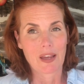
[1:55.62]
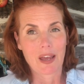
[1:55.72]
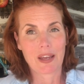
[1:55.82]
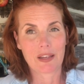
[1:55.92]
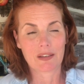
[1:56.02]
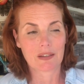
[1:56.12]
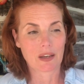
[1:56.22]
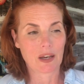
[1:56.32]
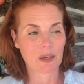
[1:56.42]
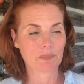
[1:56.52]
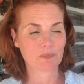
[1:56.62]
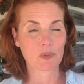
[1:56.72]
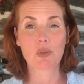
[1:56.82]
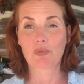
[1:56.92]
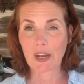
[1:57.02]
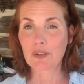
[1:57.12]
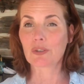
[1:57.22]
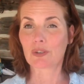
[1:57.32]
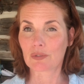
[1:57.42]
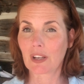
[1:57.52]
and you render
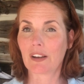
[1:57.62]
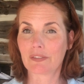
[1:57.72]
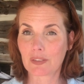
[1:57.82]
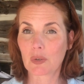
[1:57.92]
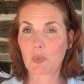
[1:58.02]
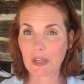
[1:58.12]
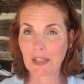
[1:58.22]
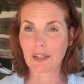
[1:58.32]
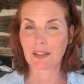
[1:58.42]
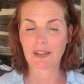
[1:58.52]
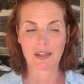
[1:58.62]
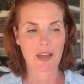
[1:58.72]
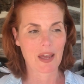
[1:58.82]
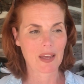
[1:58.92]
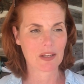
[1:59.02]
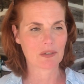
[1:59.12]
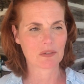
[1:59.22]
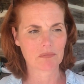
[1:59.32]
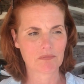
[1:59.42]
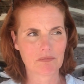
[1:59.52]
yourself weak, and
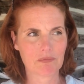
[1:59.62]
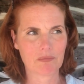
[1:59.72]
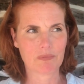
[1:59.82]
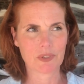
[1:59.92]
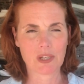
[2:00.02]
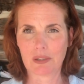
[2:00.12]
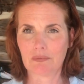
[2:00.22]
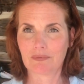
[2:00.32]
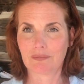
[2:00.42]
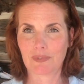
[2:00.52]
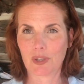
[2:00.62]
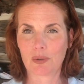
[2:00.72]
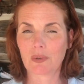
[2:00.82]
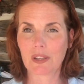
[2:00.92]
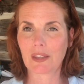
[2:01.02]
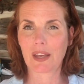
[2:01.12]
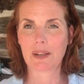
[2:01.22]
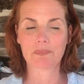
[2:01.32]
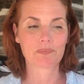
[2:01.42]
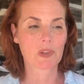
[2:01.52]
you know, you don't want that.
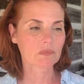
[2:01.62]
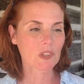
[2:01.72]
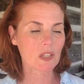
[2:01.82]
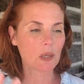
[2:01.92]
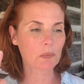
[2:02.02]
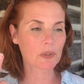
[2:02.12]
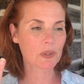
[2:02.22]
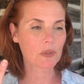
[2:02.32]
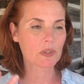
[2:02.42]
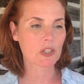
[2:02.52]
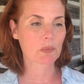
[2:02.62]
Number 2 says